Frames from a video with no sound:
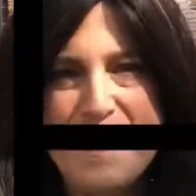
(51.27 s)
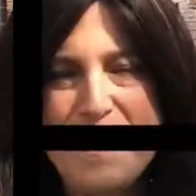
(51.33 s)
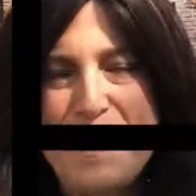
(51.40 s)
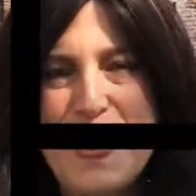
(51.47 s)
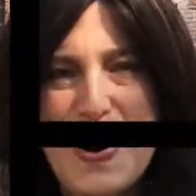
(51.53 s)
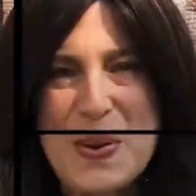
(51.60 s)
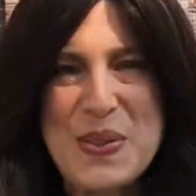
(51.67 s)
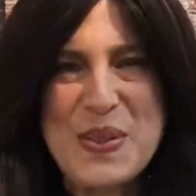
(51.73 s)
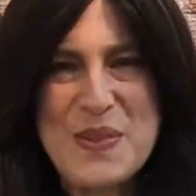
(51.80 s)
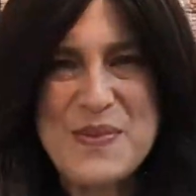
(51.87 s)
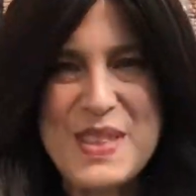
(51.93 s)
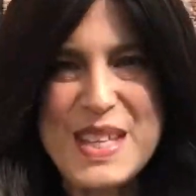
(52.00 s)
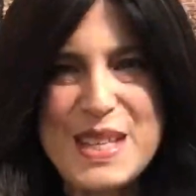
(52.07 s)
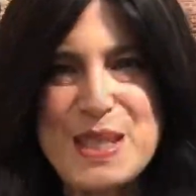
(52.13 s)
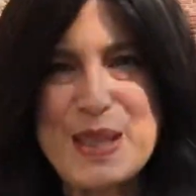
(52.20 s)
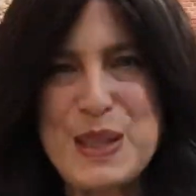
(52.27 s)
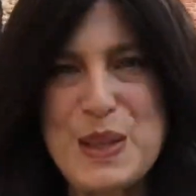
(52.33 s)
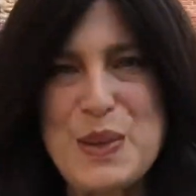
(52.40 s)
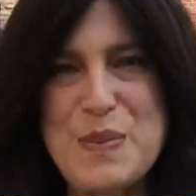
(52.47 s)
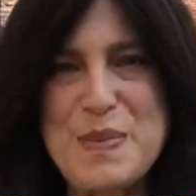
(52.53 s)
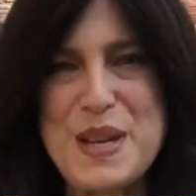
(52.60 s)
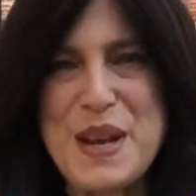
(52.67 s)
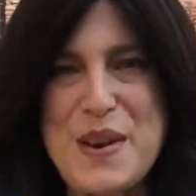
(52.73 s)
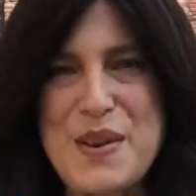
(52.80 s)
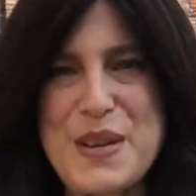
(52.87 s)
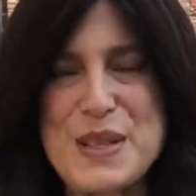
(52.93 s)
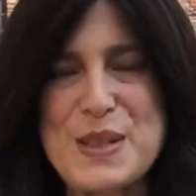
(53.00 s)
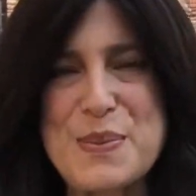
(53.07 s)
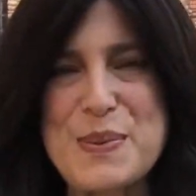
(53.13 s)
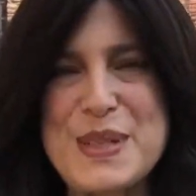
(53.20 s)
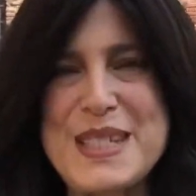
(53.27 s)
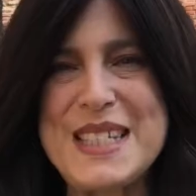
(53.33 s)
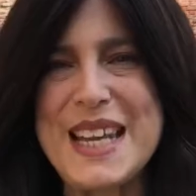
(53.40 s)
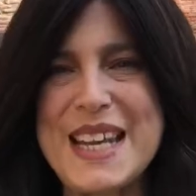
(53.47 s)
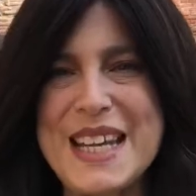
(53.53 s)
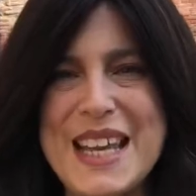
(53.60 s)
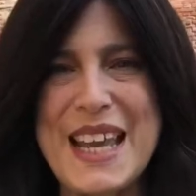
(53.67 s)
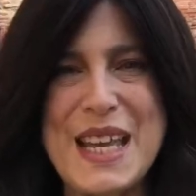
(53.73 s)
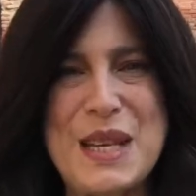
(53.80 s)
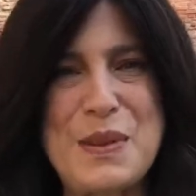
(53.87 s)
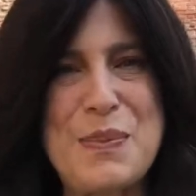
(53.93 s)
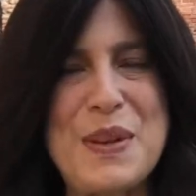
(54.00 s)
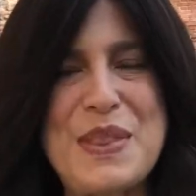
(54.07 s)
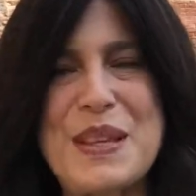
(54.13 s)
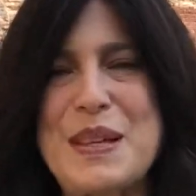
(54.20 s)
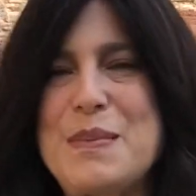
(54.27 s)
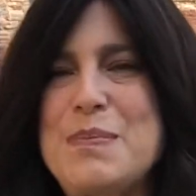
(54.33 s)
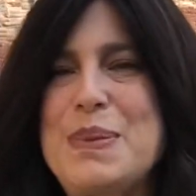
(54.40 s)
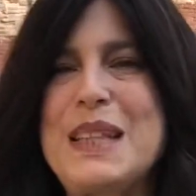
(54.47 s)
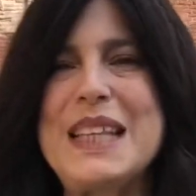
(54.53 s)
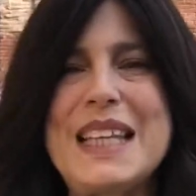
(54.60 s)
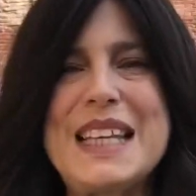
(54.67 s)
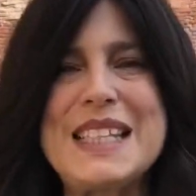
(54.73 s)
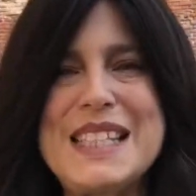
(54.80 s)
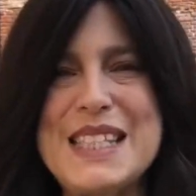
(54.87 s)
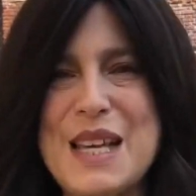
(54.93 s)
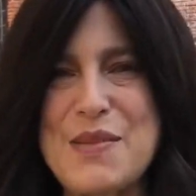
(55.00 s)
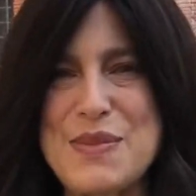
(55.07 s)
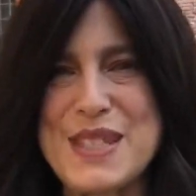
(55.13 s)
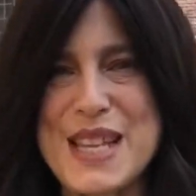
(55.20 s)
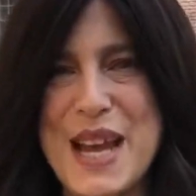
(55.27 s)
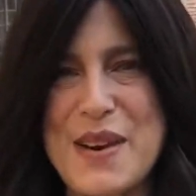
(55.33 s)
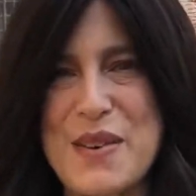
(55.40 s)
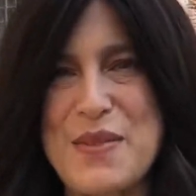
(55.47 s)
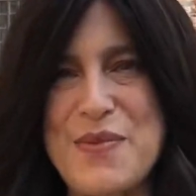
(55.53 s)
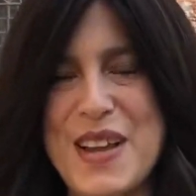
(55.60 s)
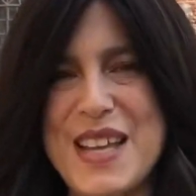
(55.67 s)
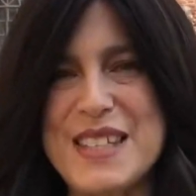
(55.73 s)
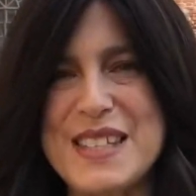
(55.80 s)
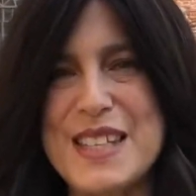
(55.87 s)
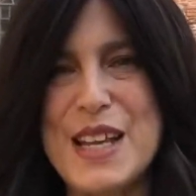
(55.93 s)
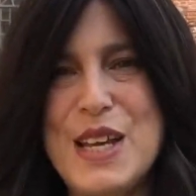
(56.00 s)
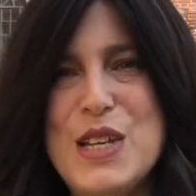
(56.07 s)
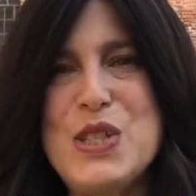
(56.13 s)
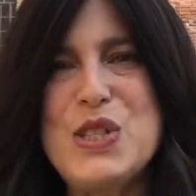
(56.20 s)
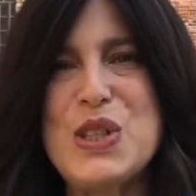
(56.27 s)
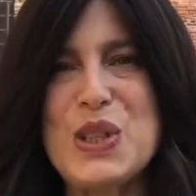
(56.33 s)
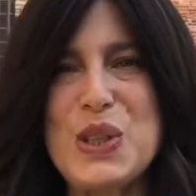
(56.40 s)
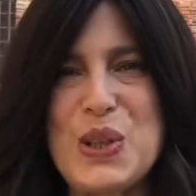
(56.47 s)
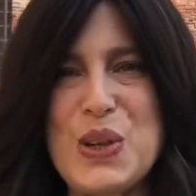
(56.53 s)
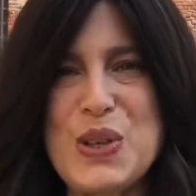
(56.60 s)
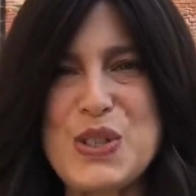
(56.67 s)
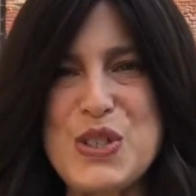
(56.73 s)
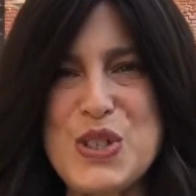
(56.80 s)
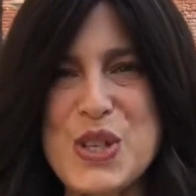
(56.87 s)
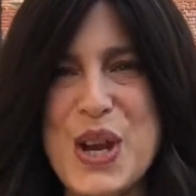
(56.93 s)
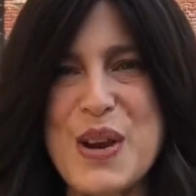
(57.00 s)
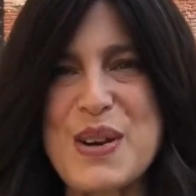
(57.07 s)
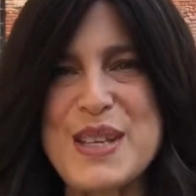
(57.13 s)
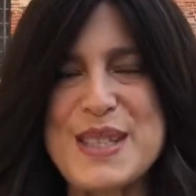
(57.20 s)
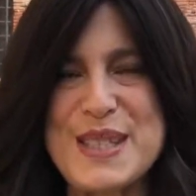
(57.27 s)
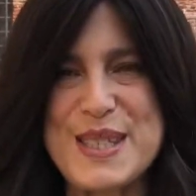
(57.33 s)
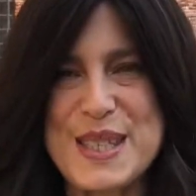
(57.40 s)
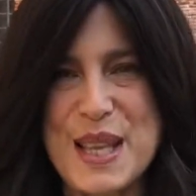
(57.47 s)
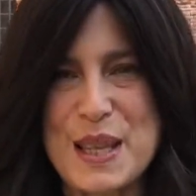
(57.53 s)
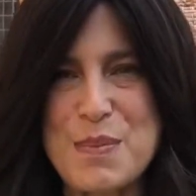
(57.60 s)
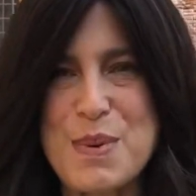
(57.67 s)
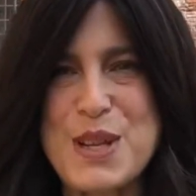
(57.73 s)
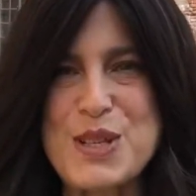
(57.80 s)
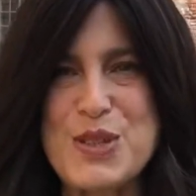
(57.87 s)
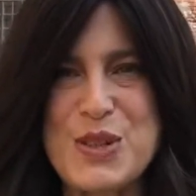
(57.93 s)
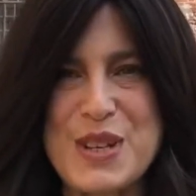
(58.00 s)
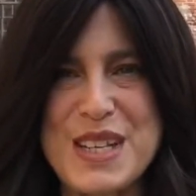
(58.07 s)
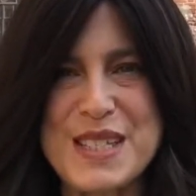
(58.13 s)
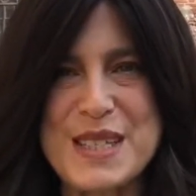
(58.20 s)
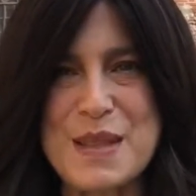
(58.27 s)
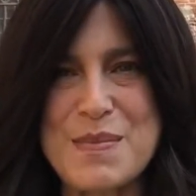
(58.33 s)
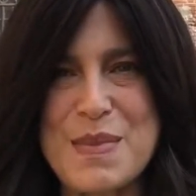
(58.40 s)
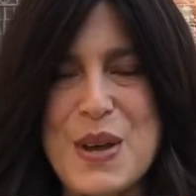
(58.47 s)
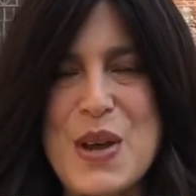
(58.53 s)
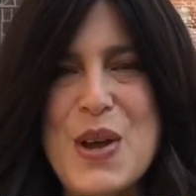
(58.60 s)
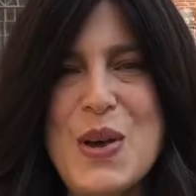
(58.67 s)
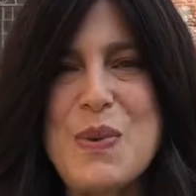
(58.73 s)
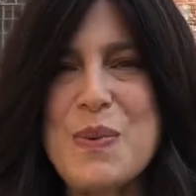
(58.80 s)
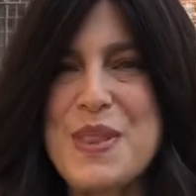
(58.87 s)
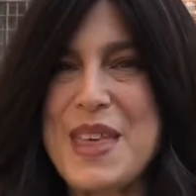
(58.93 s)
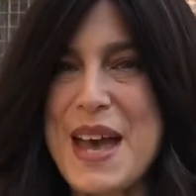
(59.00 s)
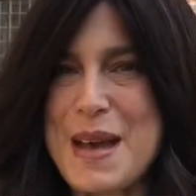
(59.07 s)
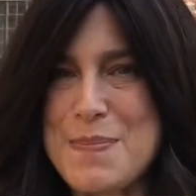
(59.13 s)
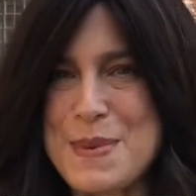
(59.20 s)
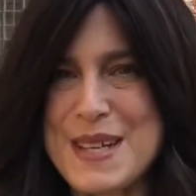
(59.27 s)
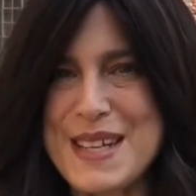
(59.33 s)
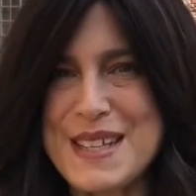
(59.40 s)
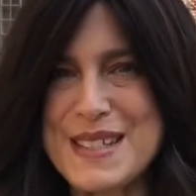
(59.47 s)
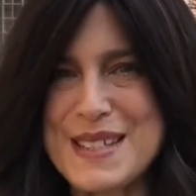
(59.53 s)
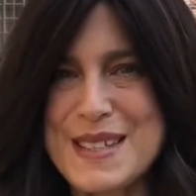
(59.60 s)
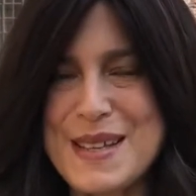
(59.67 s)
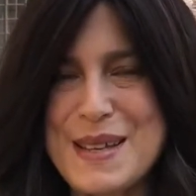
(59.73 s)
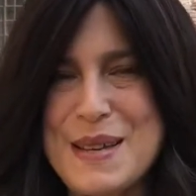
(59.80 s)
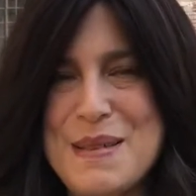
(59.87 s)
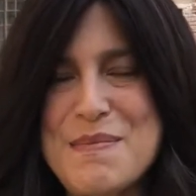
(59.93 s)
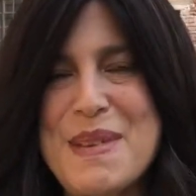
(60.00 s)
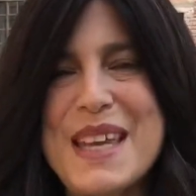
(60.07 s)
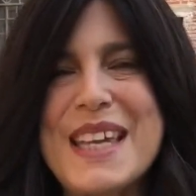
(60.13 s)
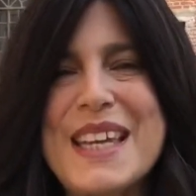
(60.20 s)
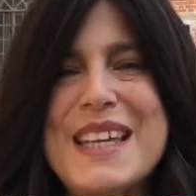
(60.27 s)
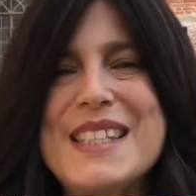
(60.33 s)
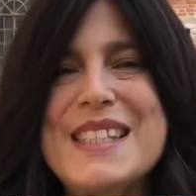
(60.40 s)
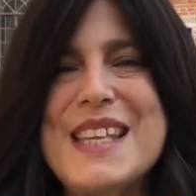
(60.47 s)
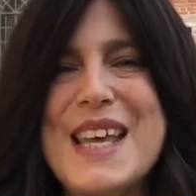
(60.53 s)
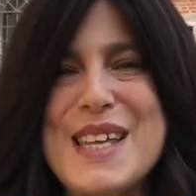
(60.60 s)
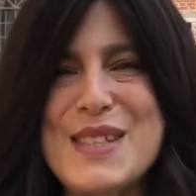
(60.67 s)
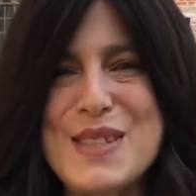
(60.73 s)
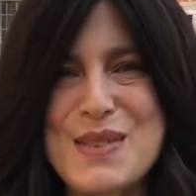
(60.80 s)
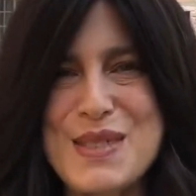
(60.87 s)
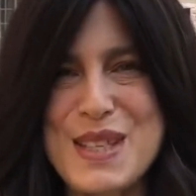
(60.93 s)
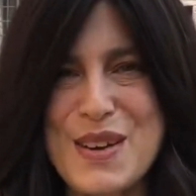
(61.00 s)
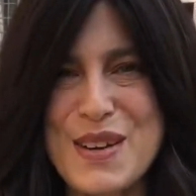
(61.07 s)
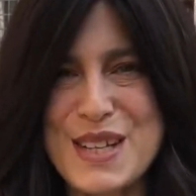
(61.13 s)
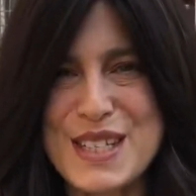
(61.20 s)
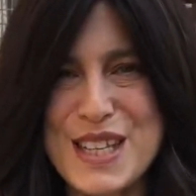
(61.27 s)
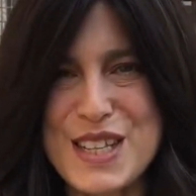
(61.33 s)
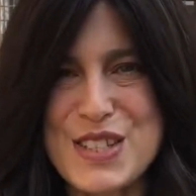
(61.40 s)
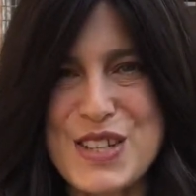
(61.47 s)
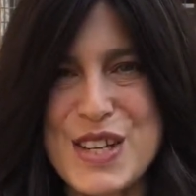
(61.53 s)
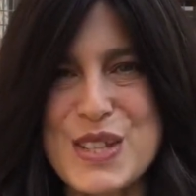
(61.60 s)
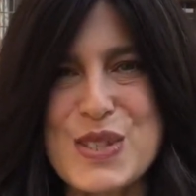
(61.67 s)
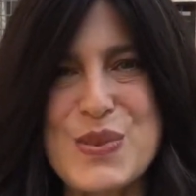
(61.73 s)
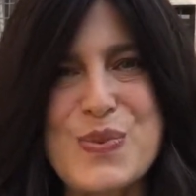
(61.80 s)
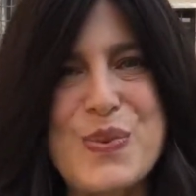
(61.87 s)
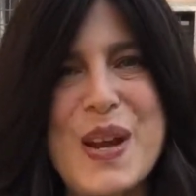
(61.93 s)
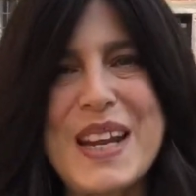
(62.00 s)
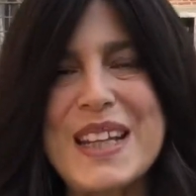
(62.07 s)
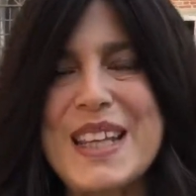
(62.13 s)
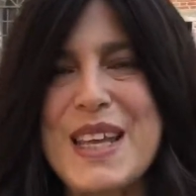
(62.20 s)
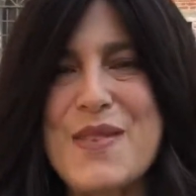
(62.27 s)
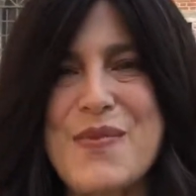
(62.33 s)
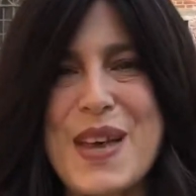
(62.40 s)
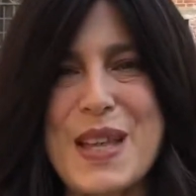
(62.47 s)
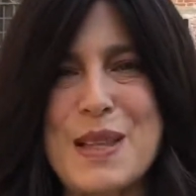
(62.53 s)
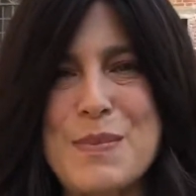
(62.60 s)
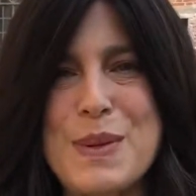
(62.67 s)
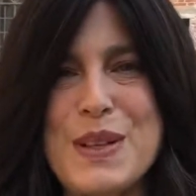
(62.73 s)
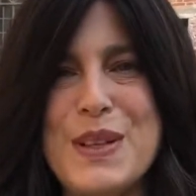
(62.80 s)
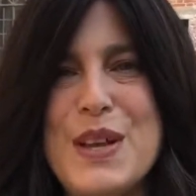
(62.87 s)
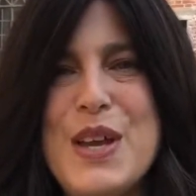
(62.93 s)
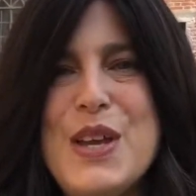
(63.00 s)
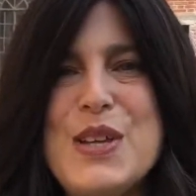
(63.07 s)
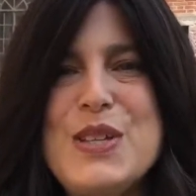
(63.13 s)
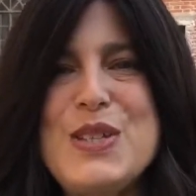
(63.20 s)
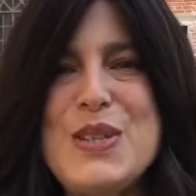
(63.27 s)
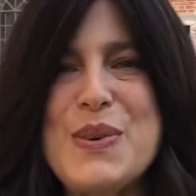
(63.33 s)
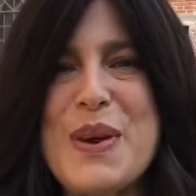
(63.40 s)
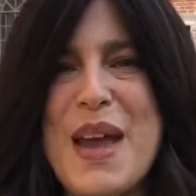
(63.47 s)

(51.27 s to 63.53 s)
Both of these luminaries were dedicated with complete self-sacrifice to learn, share, and celebrate Judaism with happiness, making its esoteric teachings readily available to